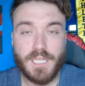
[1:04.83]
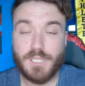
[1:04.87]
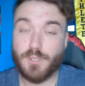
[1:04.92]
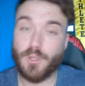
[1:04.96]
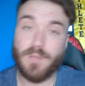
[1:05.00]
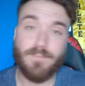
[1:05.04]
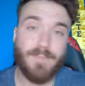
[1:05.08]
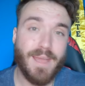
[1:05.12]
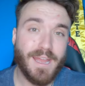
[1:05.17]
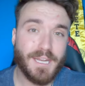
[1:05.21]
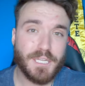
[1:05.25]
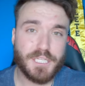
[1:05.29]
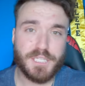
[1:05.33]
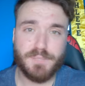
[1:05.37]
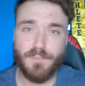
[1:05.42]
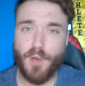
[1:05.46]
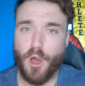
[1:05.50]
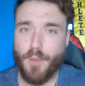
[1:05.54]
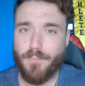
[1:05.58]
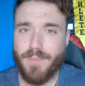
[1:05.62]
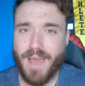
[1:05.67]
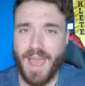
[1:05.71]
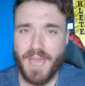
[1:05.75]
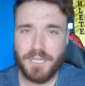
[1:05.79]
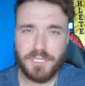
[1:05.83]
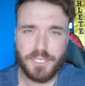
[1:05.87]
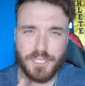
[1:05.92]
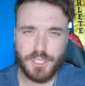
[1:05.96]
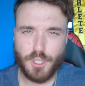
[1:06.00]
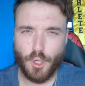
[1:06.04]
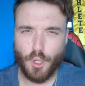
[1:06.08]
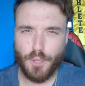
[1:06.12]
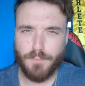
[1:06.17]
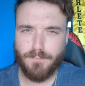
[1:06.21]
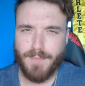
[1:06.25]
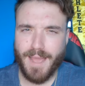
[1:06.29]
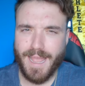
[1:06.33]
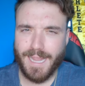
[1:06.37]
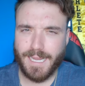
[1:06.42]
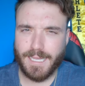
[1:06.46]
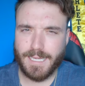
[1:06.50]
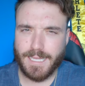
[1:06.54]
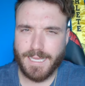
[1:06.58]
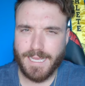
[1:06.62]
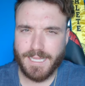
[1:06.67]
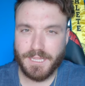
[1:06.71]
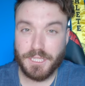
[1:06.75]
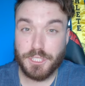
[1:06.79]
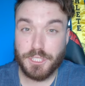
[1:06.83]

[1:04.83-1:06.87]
So he made a small batch and told Micah to hit the